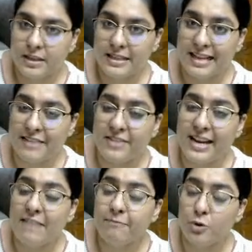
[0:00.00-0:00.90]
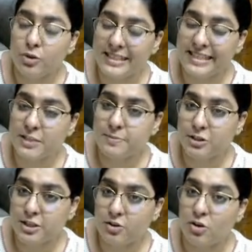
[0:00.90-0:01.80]
that we have proteins
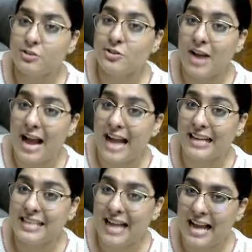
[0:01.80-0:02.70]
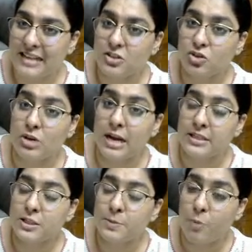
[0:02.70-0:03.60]
which can also act as
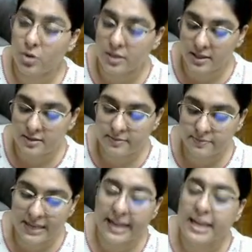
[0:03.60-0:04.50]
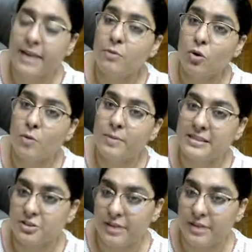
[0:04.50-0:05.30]
transporters, like hemoglobin is a